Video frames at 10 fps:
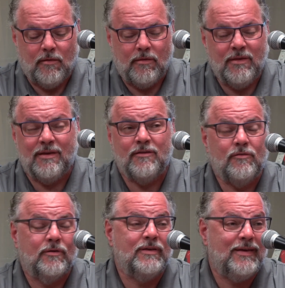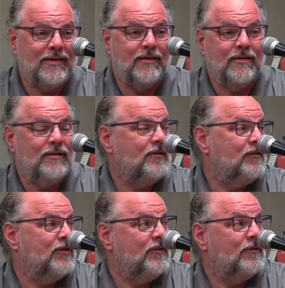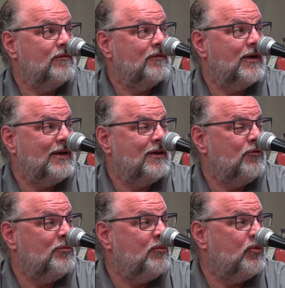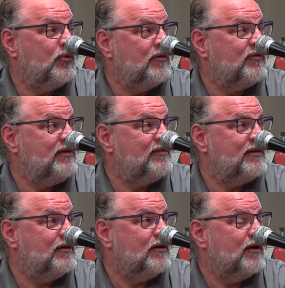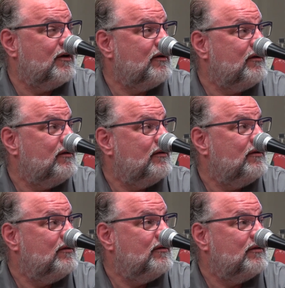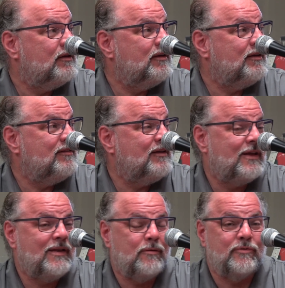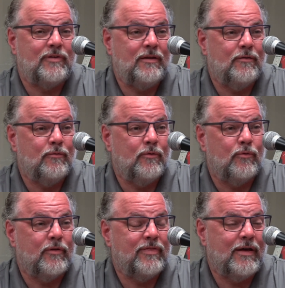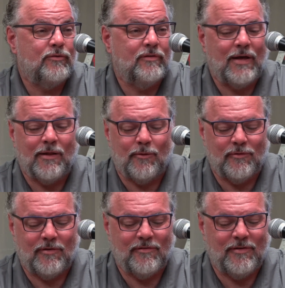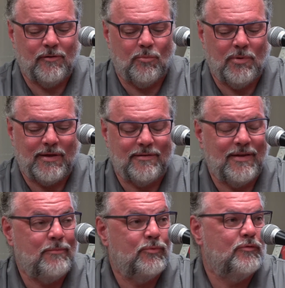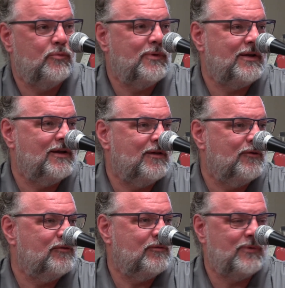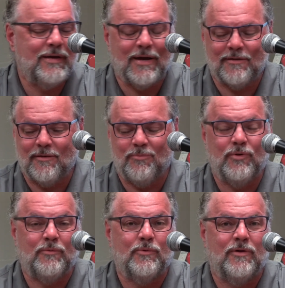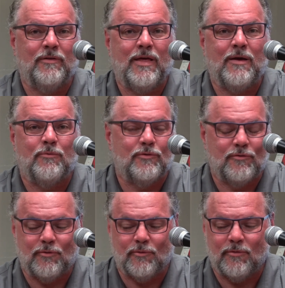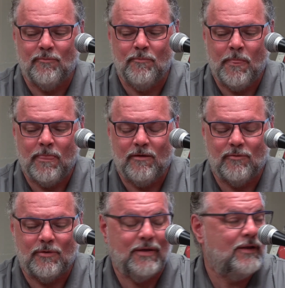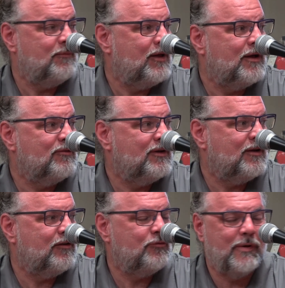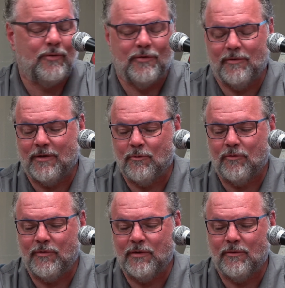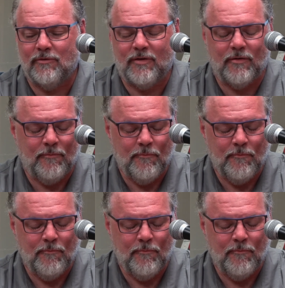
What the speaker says: The issue, again, I can remember when a VCR in 1980 was $800 or $1,000 and a single blank tape was $20, and we got to the point where none of that was true. So again, I'm not trying to disparage electric vehicles here.